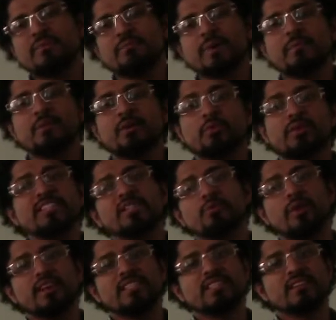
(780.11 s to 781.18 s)
probably a reason
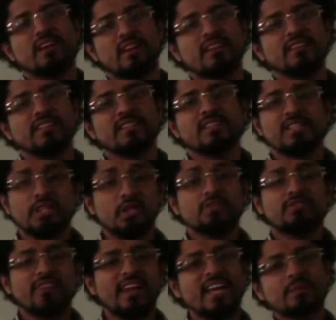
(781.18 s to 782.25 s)
why it's called
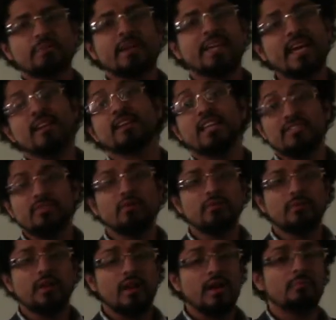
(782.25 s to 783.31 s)
useful act, but I can't give
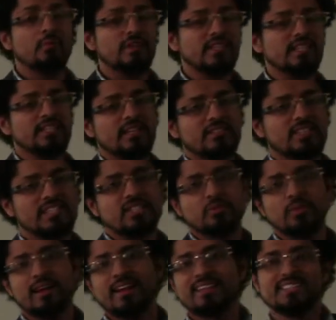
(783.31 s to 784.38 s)
you a lot more details as to
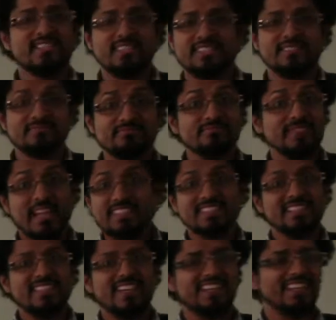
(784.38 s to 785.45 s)
why. It's just, that's
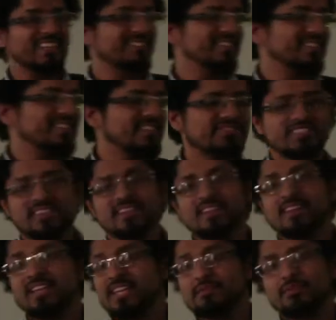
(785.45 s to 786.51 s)
the title. We just have to
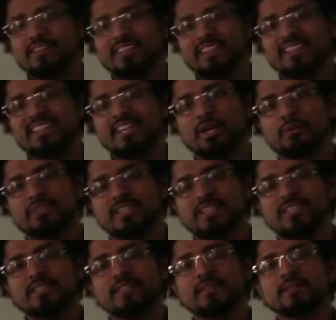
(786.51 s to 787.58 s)
live with it and go with
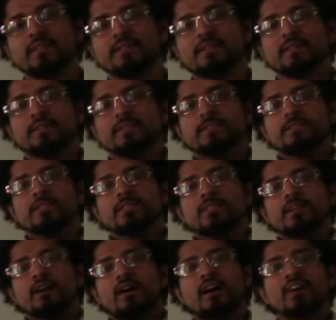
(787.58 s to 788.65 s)
it.
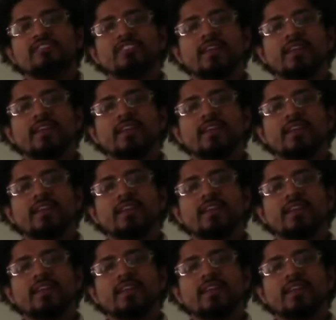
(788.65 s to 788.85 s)
Harmful